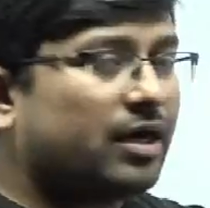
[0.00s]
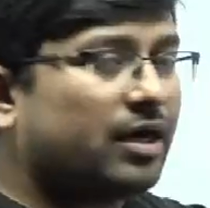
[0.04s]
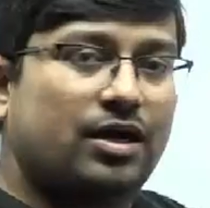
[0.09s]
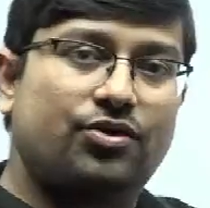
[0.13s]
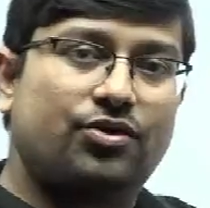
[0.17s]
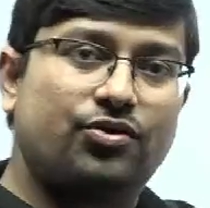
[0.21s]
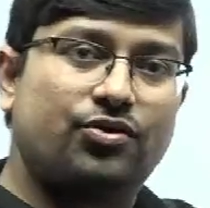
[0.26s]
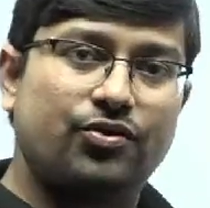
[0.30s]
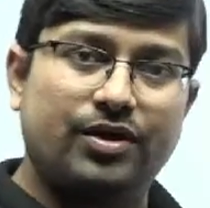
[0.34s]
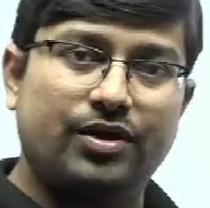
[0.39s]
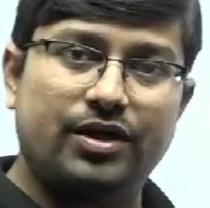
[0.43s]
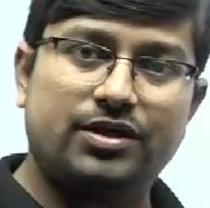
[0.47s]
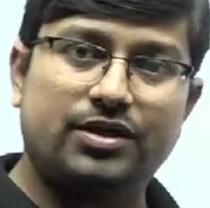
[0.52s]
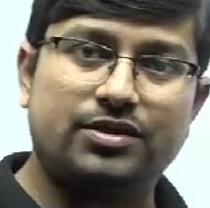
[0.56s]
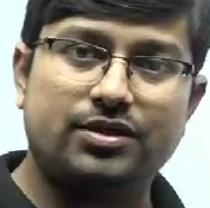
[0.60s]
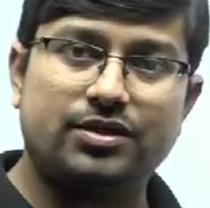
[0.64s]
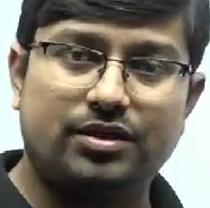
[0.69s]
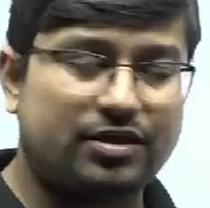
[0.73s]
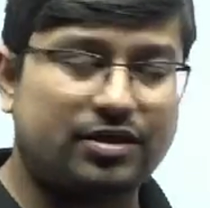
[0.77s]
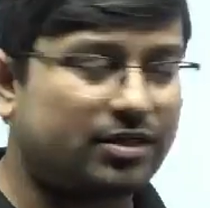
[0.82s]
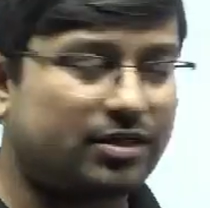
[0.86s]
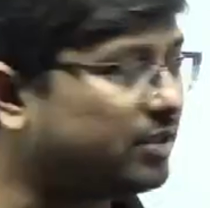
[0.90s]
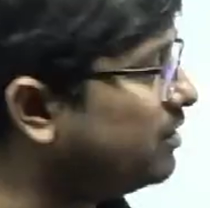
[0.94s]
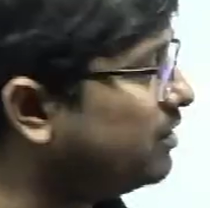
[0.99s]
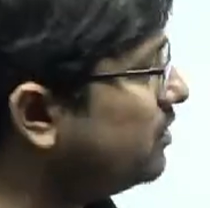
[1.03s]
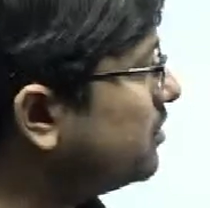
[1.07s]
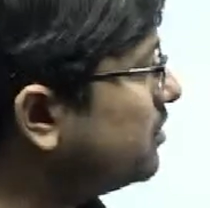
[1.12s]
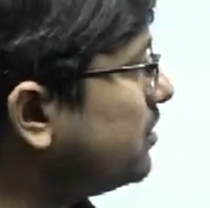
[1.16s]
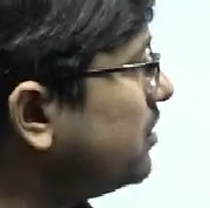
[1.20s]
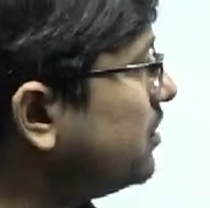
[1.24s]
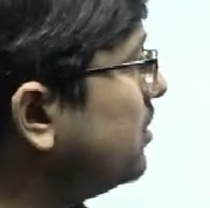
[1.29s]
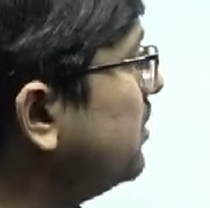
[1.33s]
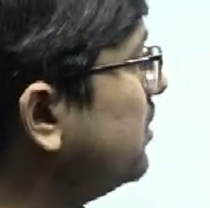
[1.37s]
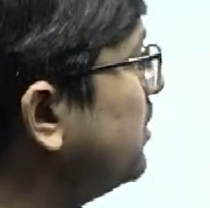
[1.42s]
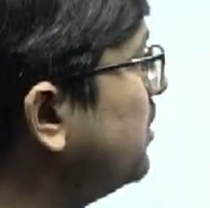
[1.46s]
car to reach
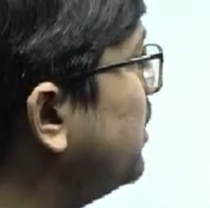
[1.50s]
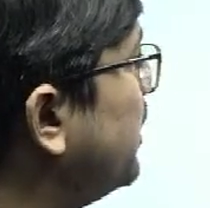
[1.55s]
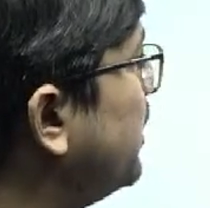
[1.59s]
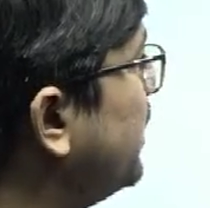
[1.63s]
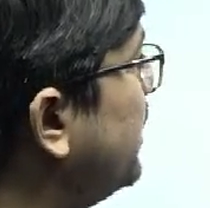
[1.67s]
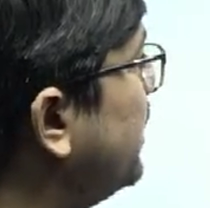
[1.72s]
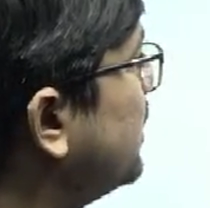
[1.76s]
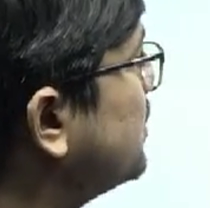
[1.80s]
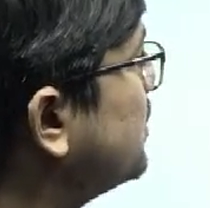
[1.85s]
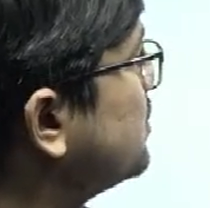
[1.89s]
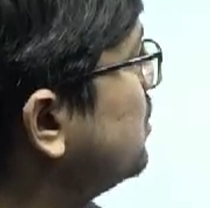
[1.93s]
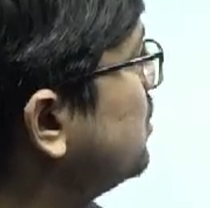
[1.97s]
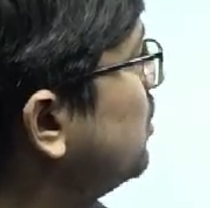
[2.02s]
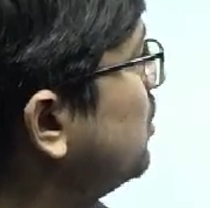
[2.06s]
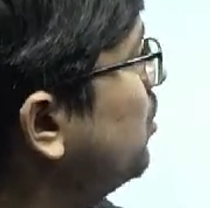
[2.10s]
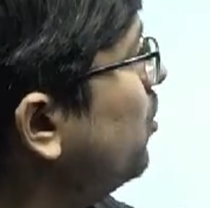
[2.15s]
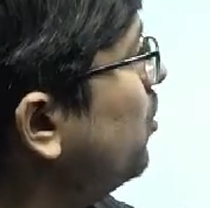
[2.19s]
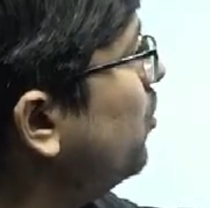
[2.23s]
T3. Next,